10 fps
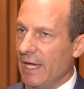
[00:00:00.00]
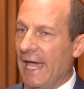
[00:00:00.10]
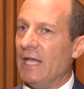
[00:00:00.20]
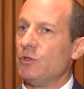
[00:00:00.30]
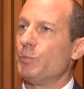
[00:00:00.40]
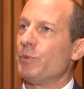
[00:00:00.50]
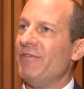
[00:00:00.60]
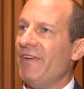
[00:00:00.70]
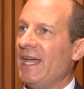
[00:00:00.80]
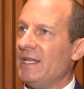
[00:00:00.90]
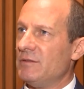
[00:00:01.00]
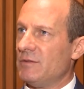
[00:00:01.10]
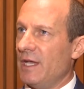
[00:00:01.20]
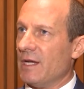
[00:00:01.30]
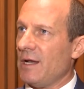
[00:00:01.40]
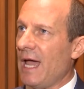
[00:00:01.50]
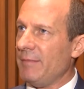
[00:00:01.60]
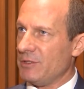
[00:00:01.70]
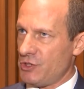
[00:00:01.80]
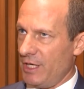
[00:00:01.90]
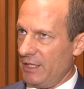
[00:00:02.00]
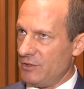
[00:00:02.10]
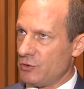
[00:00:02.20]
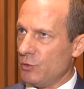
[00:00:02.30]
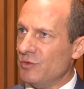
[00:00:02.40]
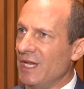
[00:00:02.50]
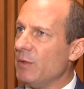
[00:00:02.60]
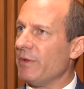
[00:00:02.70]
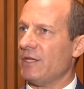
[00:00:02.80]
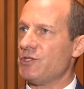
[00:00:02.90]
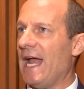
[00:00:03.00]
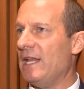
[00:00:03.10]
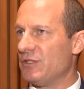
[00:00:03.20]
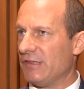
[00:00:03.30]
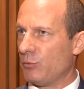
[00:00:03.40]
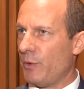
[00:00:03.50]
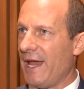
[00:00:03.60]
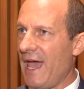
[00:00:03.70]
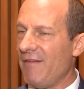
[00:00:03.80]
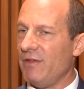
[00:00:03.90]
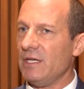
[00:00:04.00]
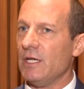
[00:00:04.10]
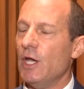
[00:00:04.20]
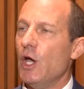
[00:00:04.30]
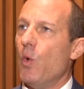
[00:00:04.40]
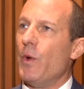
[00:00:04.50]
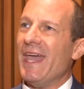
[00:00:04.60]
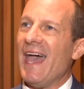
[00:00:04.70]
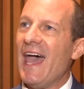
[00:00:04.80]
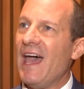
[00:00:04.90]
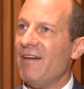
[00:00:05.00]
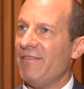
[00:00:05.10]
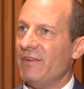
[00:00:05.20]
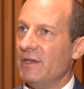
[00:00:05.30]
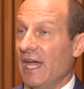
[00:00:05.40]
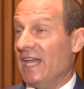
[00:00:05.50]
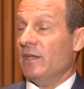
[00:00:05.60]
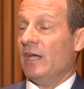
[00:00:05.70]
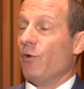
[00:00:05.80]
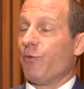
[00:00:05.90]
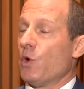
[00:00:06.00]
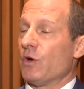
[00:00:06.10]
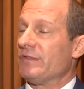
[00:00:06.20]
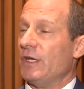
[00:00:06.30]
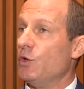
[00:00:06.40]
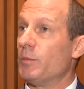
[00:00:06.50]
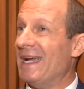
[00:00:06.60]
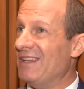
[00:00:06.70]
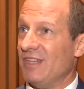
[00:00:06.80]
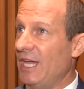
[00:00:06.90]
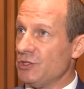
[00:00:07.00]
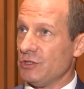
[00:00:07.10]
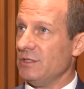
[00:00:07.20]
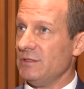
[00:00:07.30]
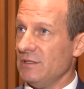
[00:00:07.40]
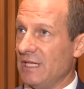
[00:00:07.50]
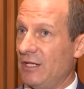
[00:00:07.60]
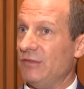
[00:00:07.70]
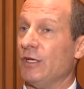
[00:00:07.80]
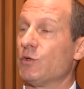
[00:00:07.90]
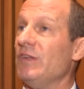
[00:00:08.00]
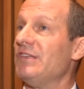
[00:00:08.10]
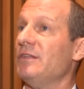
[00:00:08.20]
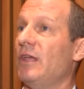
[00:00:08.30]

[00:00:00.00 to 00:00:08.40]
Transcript: and to prevent climate change, to deal with the challenges that we're having, we have, and of course, the urbanization that is increasing